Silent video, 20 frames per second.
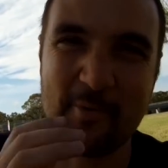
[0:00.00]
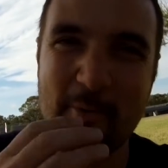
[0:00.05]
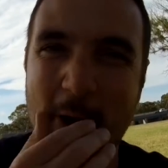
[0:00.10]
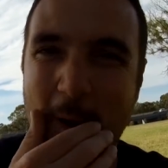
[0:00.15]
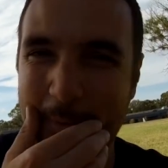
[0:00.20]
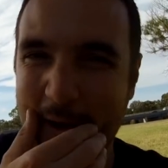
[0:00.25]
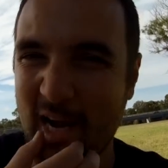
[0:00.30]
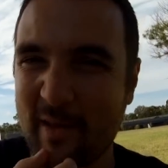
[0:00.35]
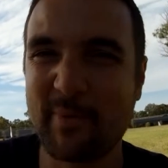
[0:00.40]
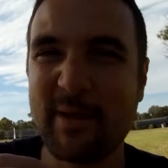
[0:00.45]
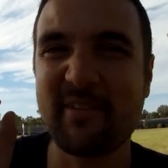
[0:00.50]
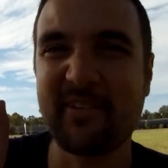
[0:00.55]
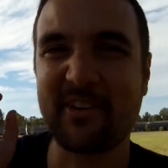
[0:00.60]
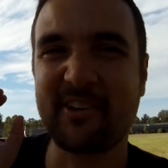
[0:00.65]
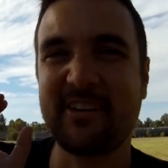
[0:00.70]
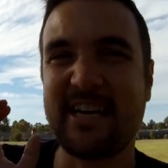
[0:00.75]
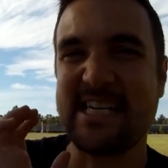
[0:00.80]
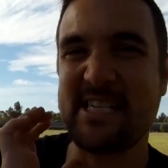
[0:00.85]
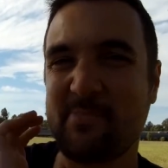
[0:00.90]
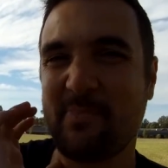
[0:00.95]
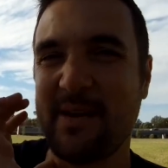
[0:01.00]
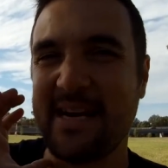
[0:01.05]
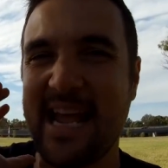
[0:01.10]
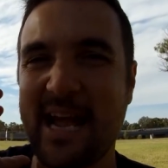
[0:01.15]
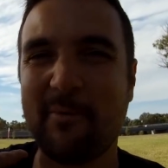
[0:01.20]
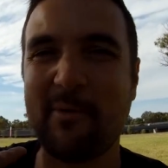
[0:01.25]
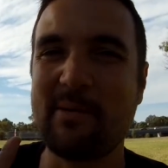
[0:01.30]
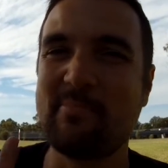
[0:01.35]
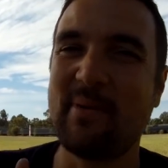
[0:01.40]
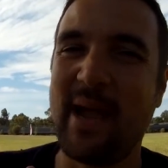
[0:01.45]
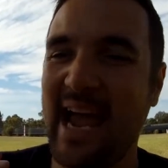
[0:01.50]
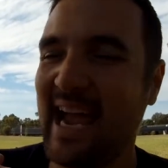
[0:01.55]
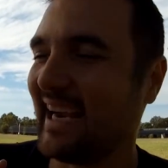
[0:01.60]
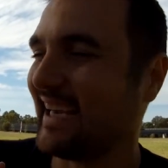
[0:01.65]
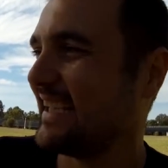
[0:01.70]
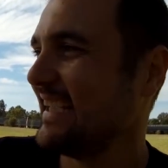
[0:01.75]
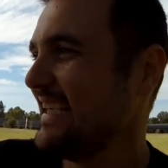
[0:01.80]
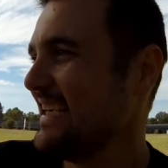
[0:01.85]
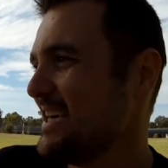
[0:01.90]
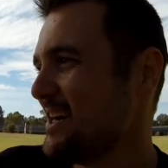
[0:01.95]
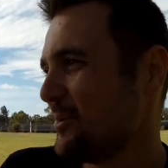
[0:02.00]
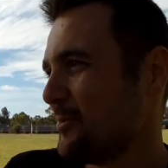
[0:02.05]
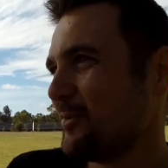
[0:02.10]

well. We had a bit of a crash, but now we're back.